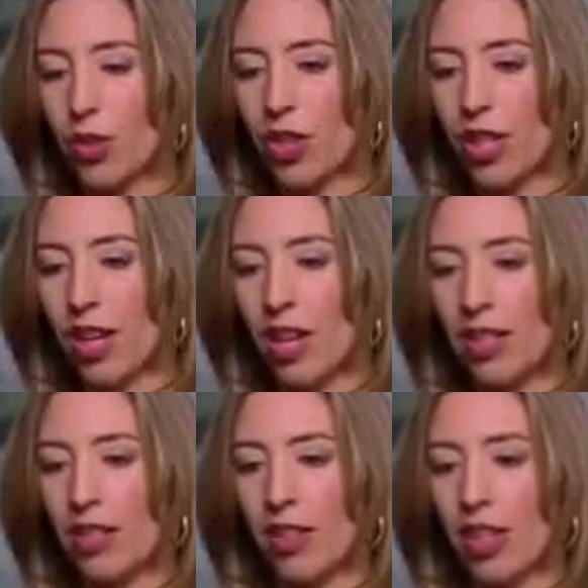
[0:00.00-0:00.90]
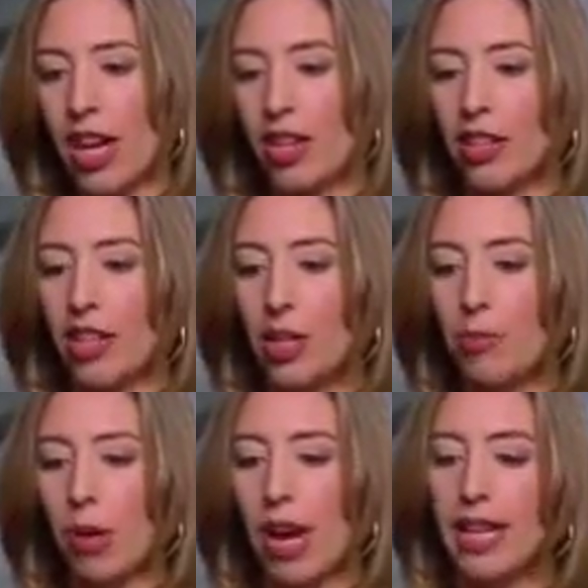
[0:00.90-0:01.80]
Turn it on. You have your LG
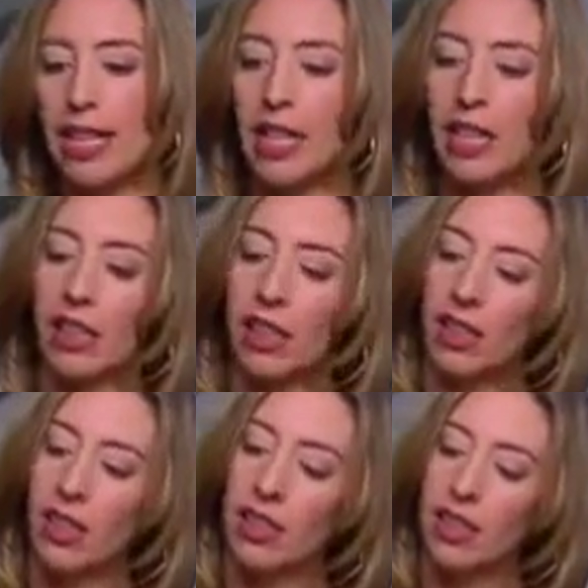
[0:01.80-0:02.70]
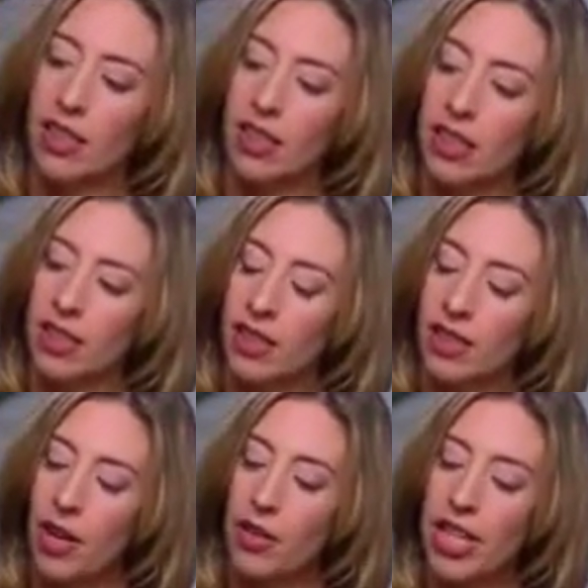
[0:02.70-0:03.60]
branding.
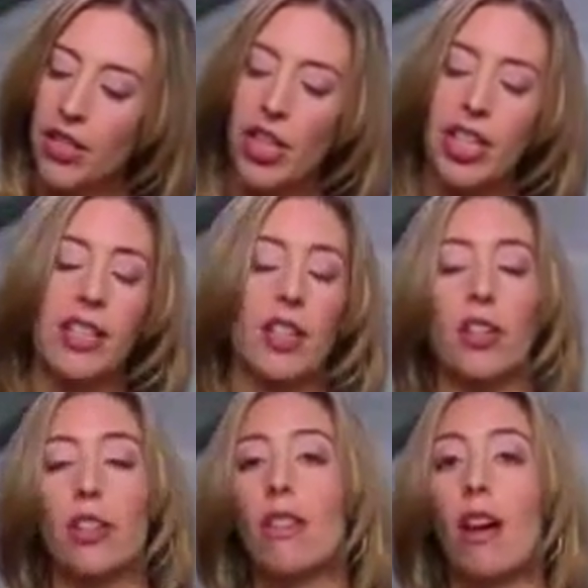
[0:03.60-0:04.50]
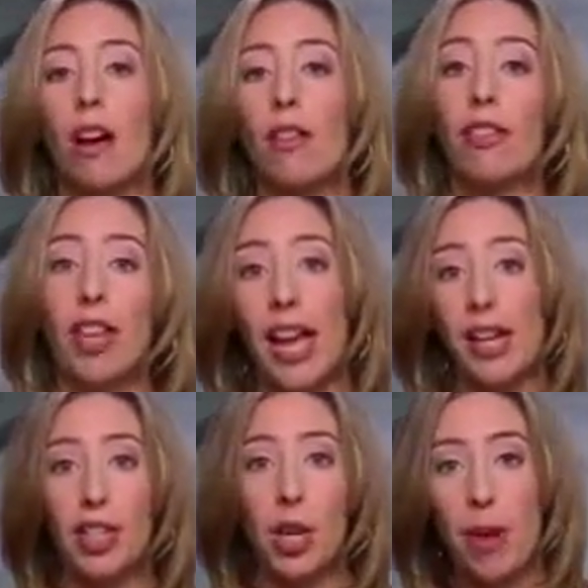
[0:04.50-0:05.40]
Now, these are considered the
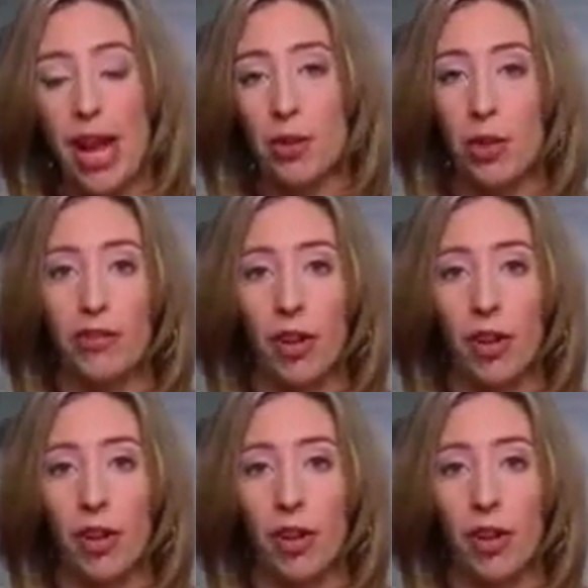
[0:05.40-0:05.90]
flagship Android